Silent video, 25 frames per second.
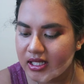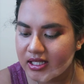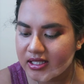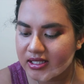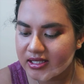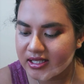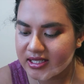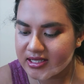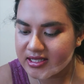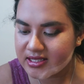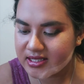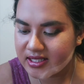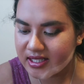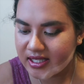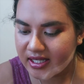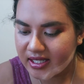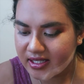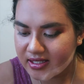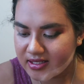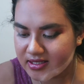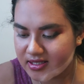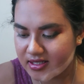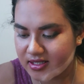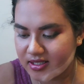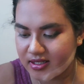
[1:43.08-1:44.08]
Let's
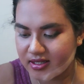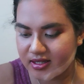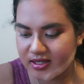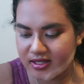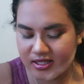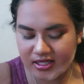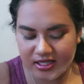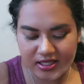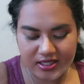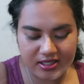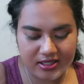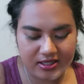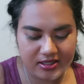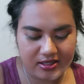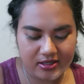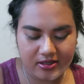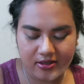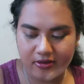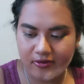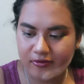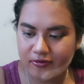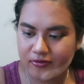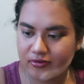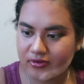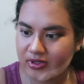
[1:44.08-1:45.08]
get the
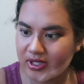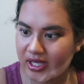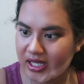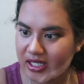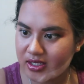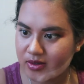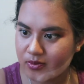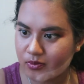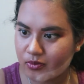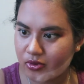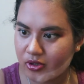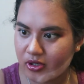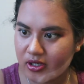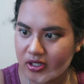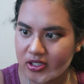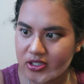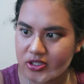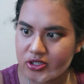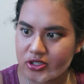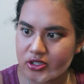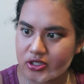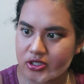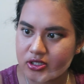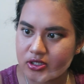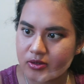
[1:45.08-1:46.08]
flat
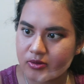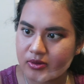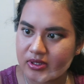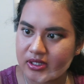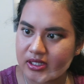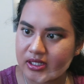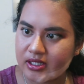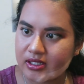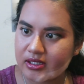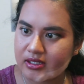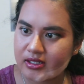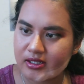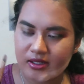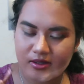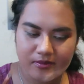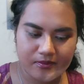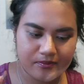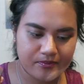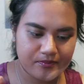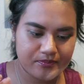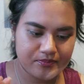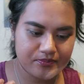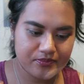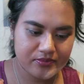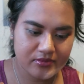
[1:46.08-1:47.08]
brush so we
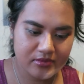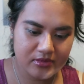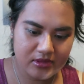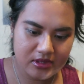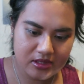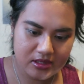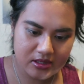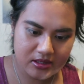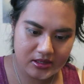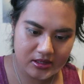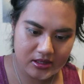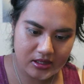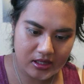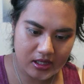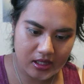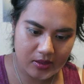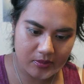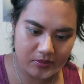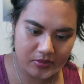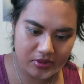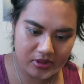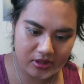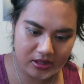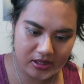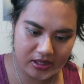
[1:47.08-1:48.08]
can
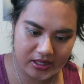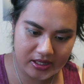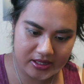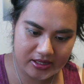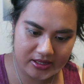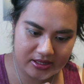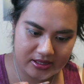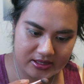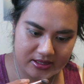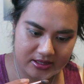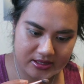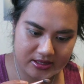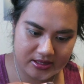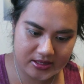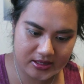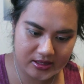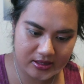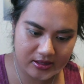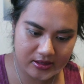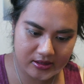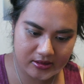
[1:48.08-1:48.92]
apply this